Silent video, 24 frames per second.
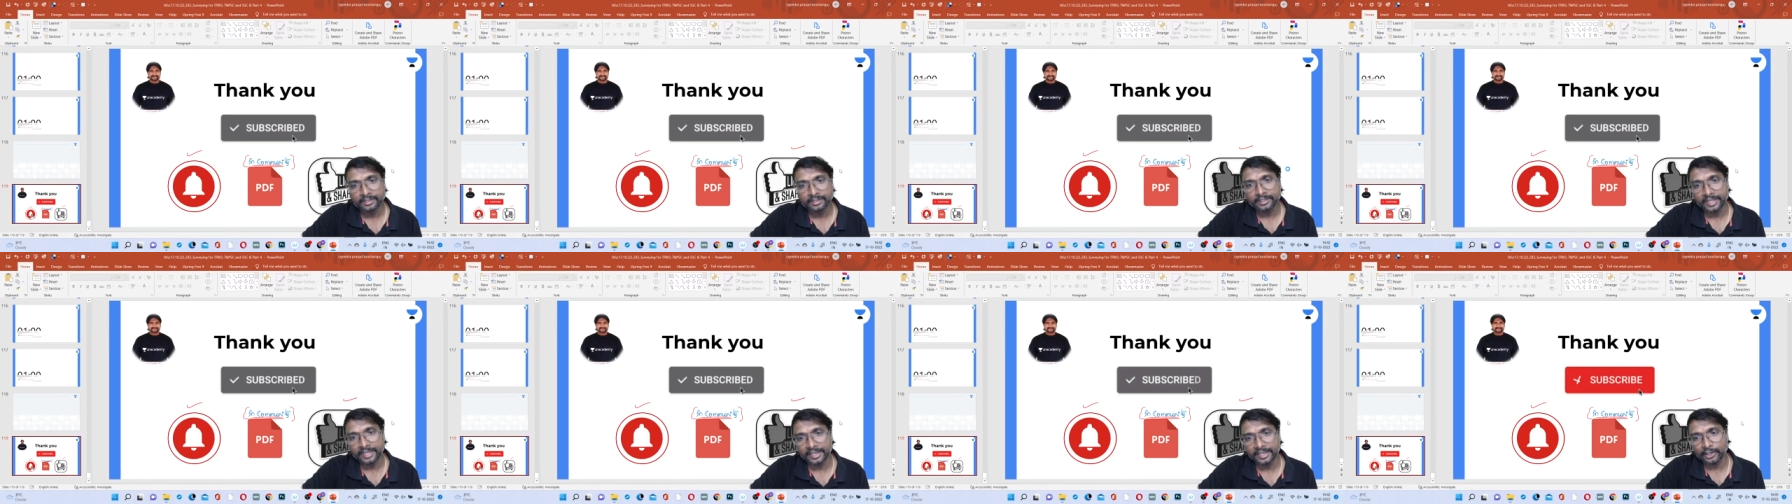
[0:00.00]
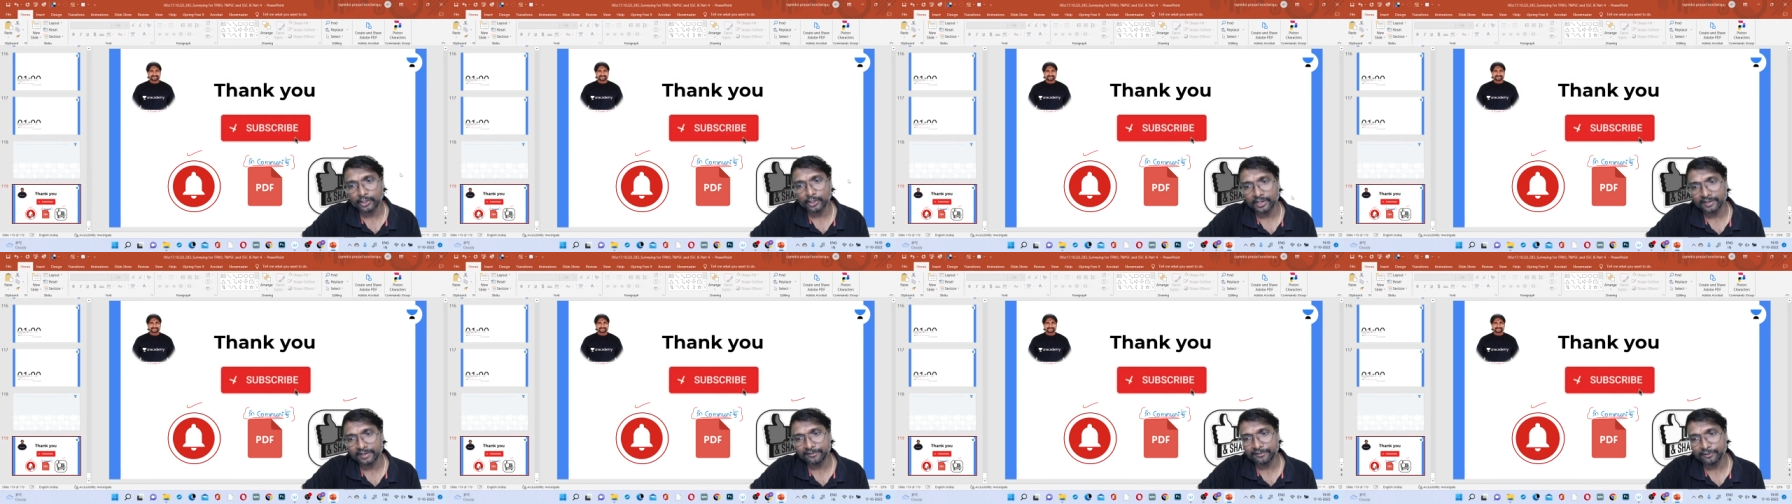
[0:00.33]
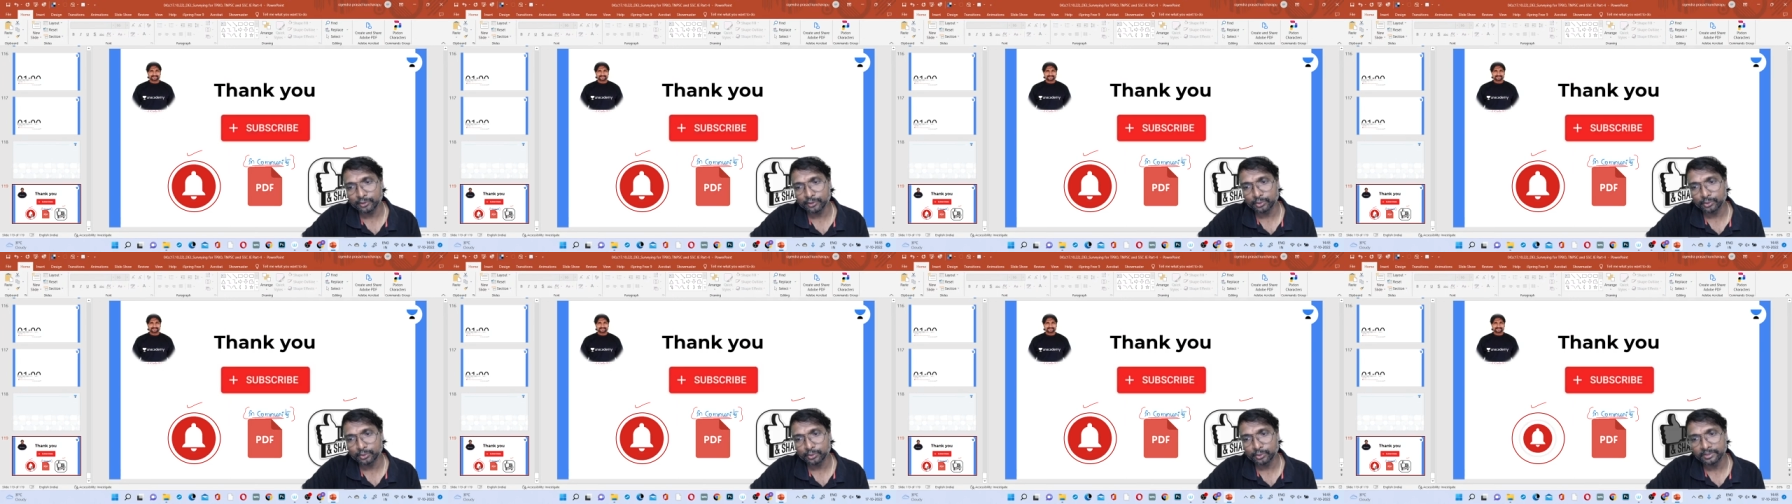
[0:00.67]
Thank you, all of
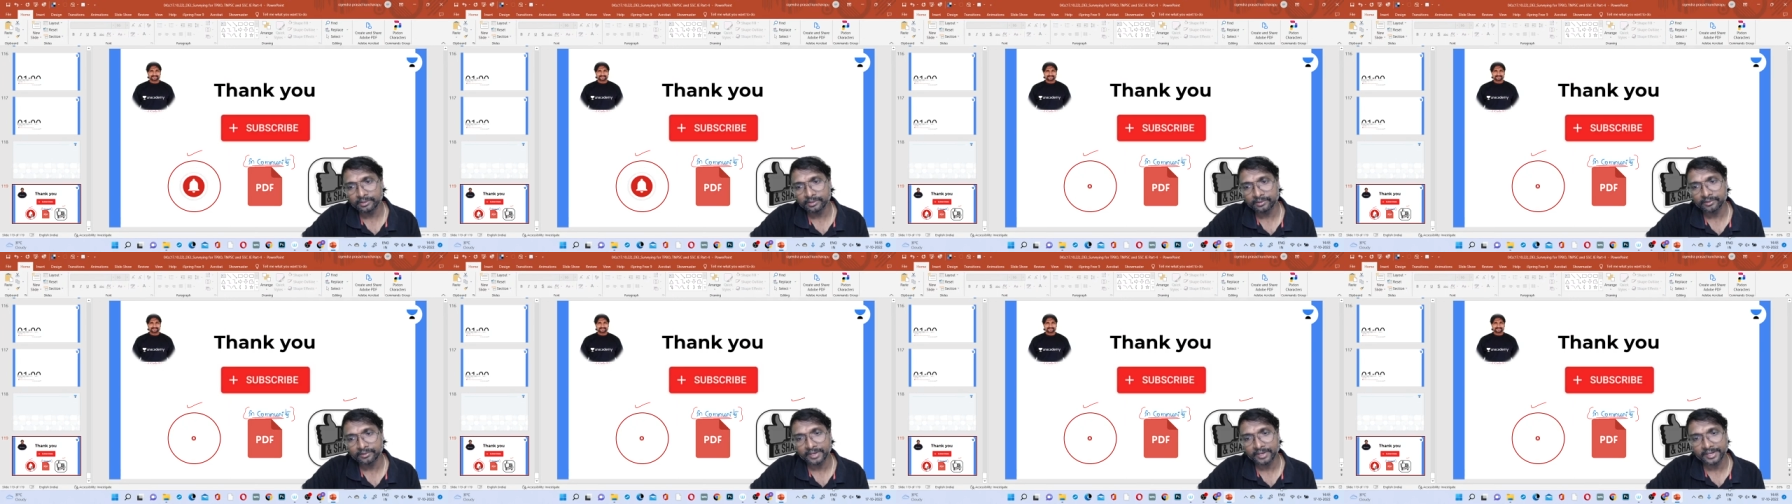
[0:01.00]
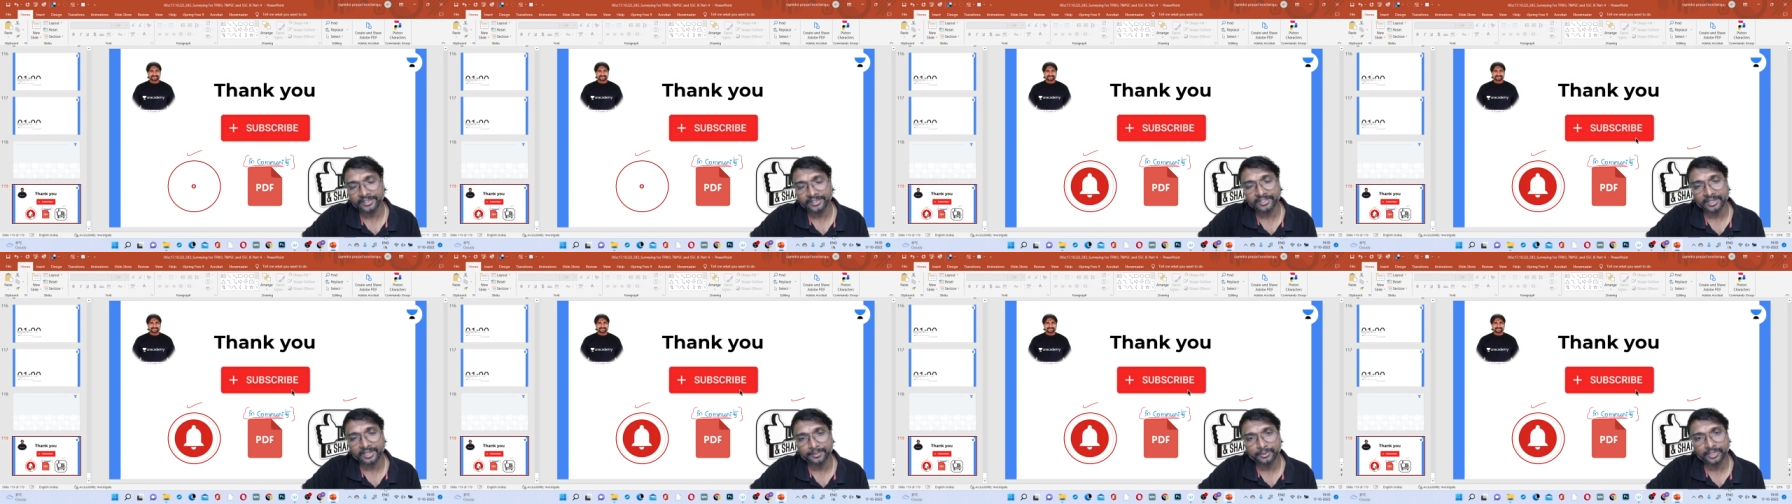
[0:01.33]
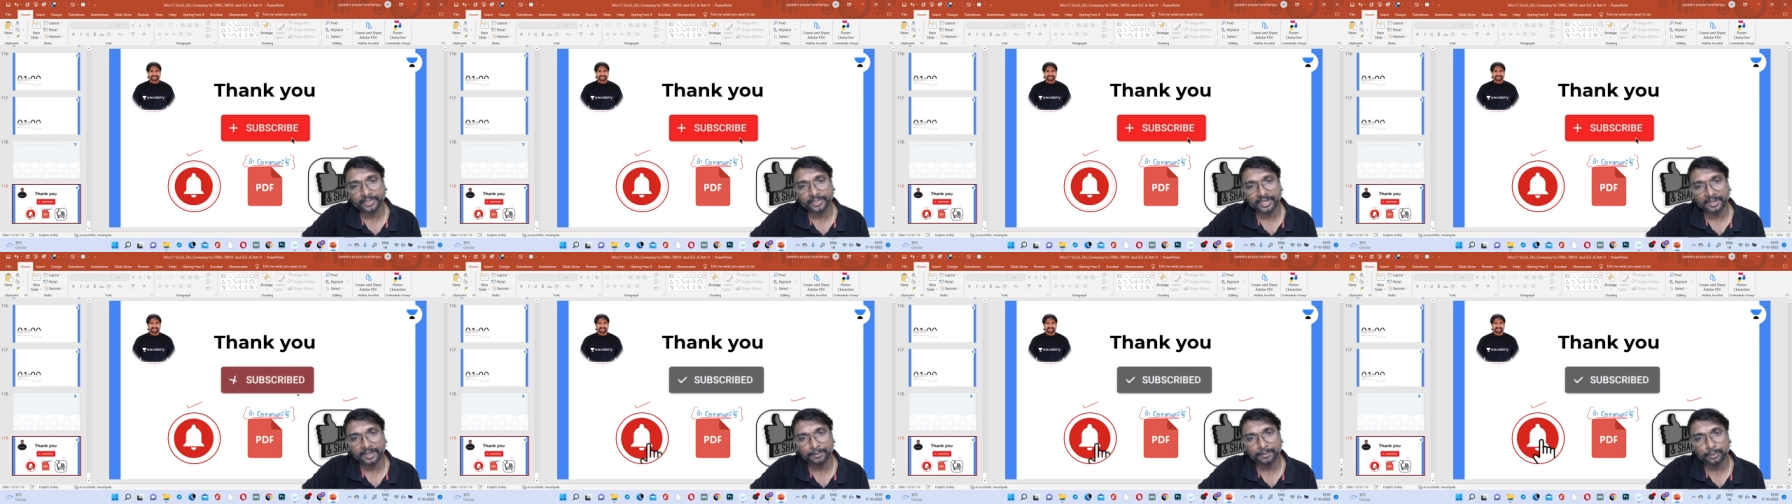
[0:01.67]
you. Right,
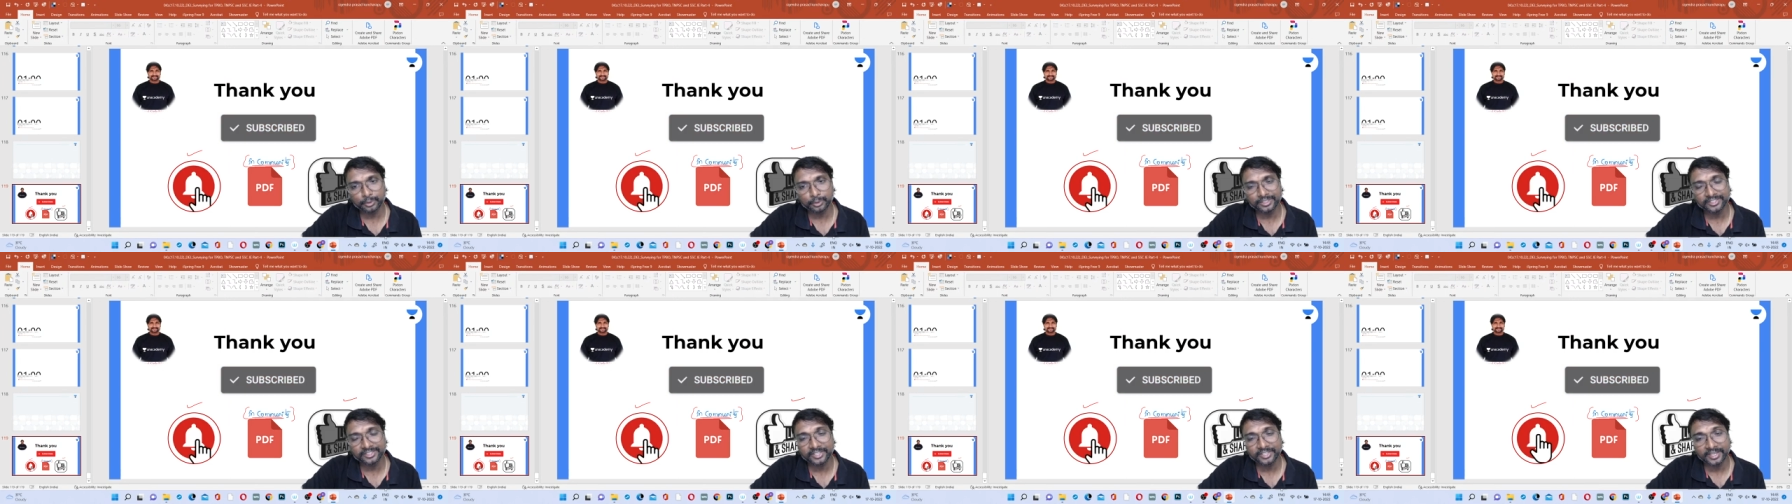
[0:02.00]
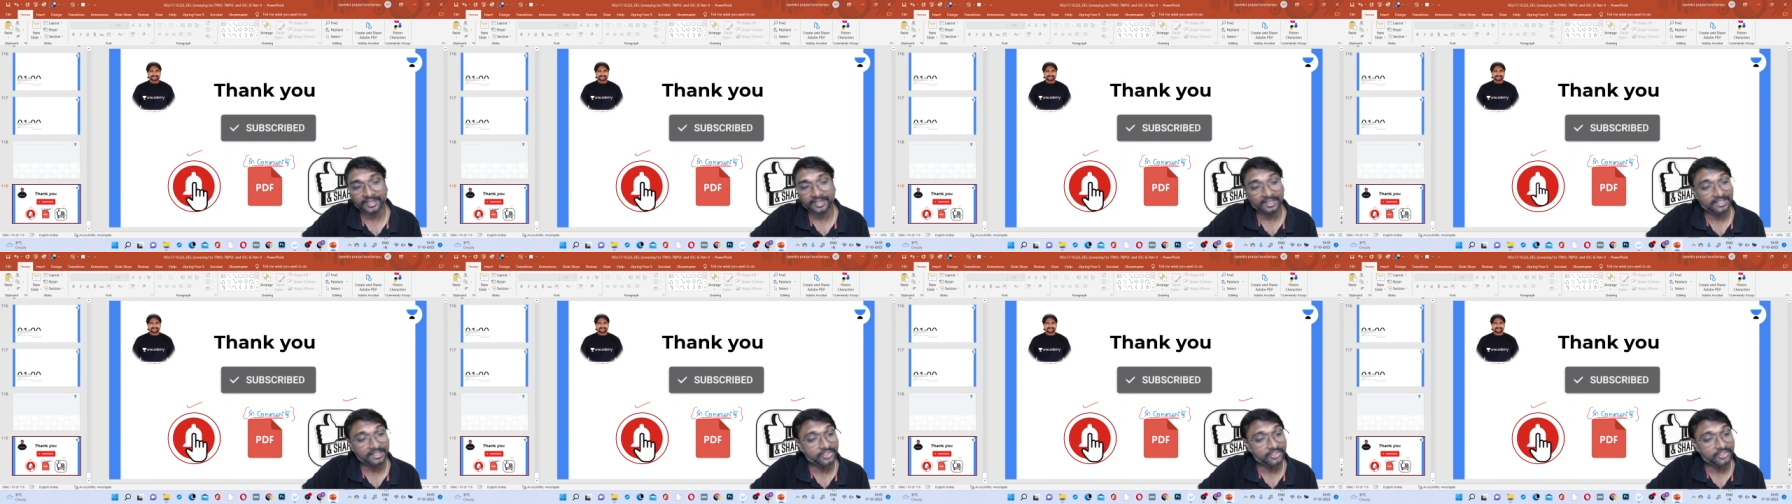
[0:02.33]
subscribe to the channel.